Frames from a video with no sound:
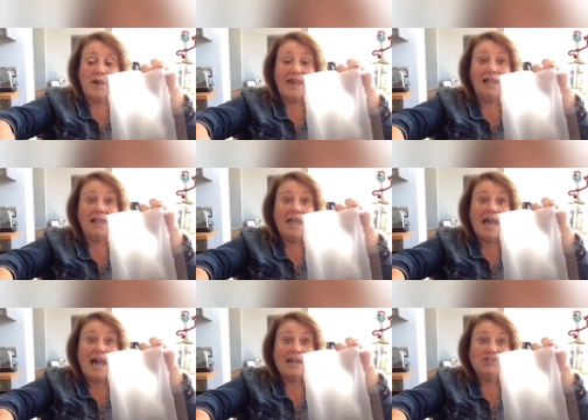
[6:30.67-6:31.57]
well,
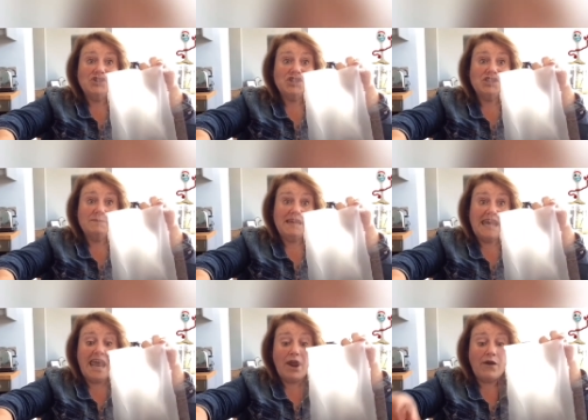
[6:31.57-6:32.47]
and just to be
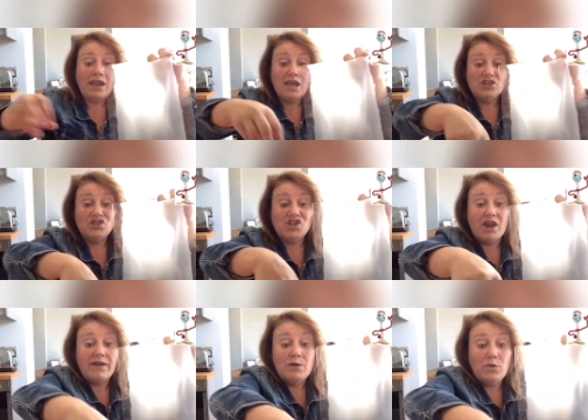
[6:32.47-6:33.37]
caring and
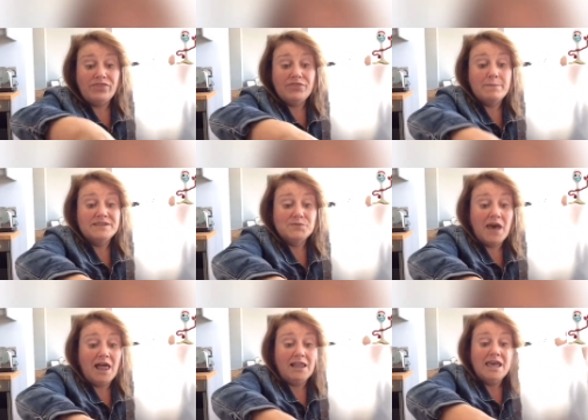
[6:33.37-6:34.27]
sharing with them as
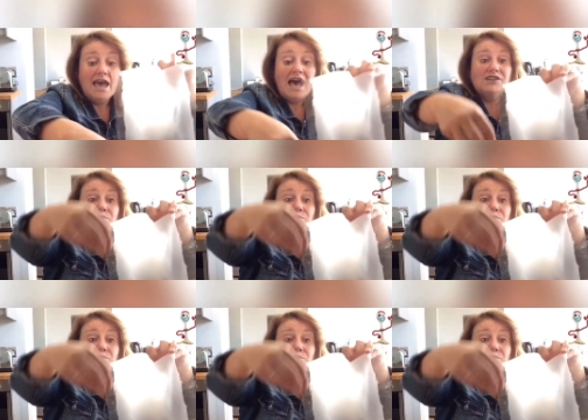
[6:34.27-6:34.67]
well. And